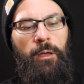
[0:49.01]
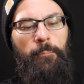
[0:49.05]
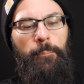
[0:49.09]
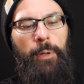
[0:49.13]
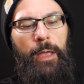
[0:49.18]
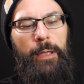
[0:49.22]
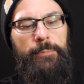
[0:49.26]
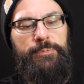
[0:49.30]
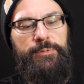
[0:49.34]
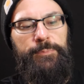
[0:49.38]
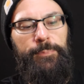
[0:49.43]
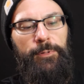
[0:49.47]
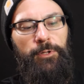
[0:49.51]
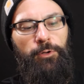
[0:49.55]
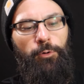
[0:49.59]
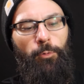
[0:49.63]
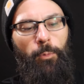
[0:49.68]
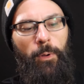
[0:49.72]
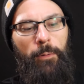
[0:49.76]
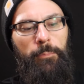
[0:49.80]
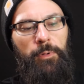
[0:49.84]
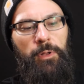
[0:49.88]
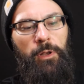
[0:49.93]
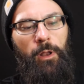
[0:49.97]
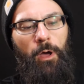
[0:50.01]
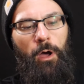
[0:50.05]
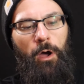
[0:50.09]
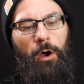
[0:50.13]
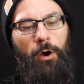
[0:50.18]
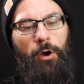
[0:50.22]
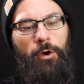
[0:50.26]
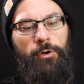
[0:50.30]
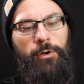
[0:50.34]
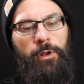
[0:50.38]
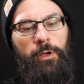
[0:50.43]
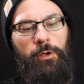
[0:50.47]
Pabst Blue Ribbon
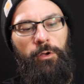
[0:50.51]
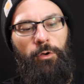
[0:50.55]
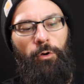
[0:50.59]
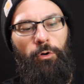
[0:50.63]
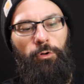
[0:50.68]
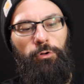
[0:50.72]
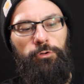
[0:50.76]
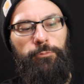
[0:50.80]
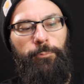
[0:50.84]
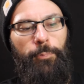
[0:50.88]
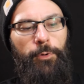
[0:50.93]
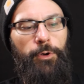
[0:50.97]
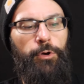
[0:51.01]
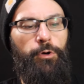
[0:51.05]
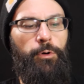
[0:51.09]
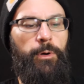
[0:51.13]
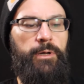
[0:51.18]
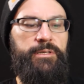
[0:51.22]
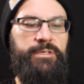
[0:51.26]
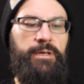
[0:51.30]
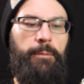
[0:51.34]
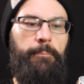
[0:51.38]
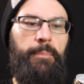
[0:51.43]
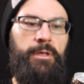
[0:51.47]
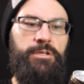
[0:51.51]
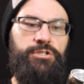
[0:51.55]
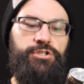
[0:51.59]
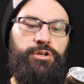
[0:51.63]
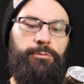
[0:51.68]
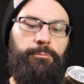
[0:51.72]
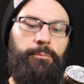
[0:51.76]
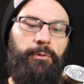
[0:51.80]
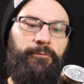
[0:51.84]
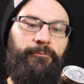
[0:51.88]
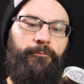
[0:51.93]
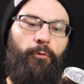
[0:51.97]
Hard Cold Brew, as I
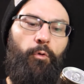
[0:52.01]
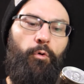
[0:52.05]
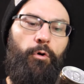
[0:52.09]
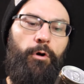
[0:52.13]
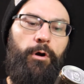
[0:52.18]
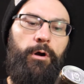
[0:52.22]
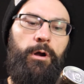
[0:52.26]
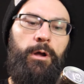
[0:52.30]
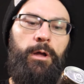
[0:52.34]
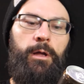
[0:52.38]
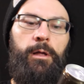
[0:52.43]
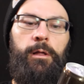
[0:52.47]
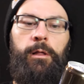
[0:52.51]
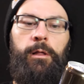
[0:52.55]
mentioned before.